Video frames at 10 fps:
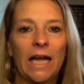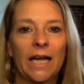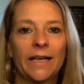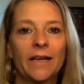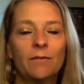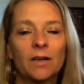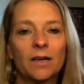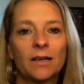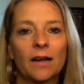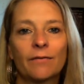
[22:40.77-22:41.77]
And then what
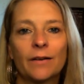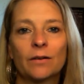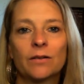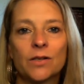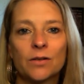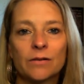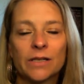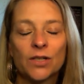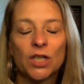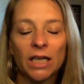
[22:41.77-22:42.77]
I'd like for you to do
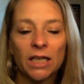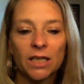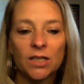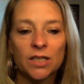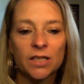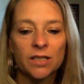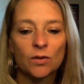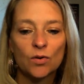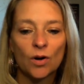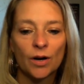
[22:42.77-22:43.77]
is gently
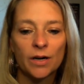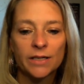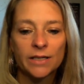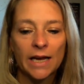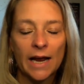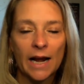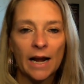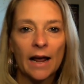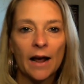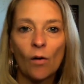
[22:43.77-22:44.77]
just notice
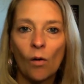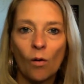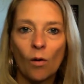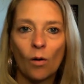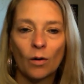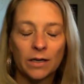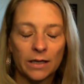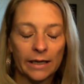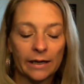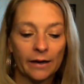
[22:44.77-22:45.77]
a cord
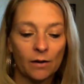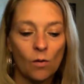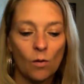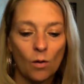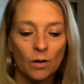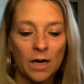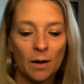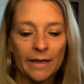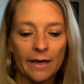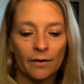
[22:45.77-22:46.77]

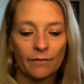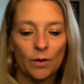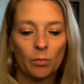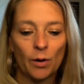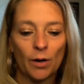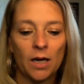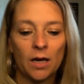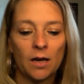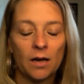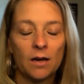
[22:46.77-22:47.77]
coming out of your body.